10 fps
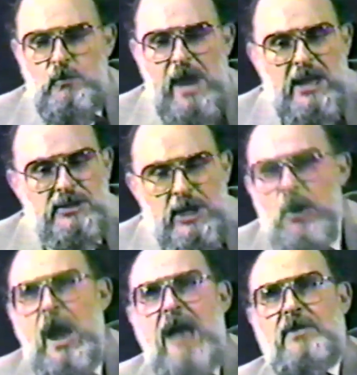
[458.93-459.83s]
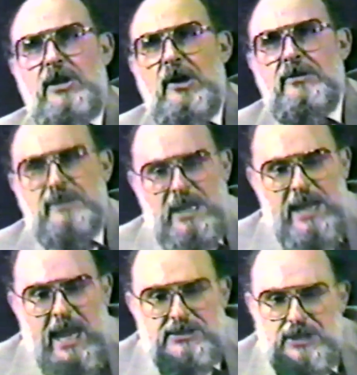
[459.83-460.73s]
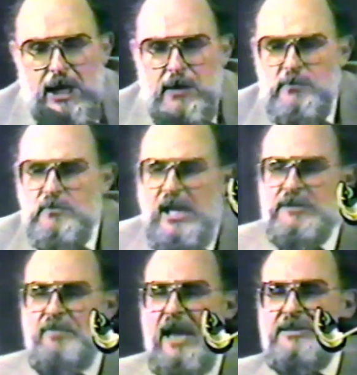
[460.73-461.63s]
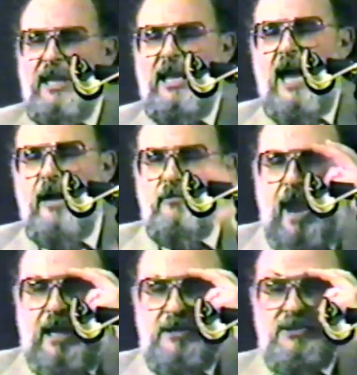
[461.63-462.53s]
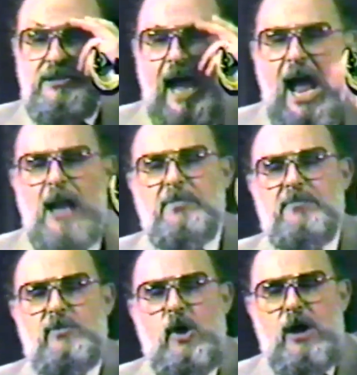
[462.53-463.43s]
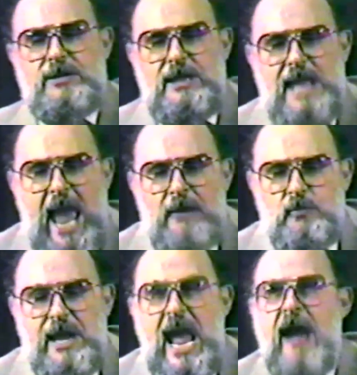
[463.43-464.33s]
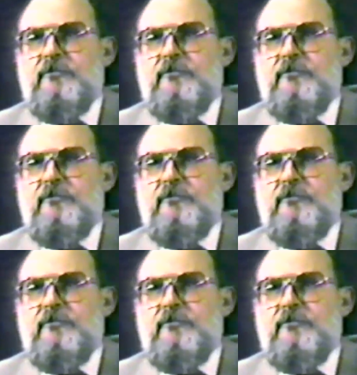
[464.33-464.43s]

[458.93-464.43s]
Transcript: We do have an earthly nature that's basically unreconciled, but more than that, we have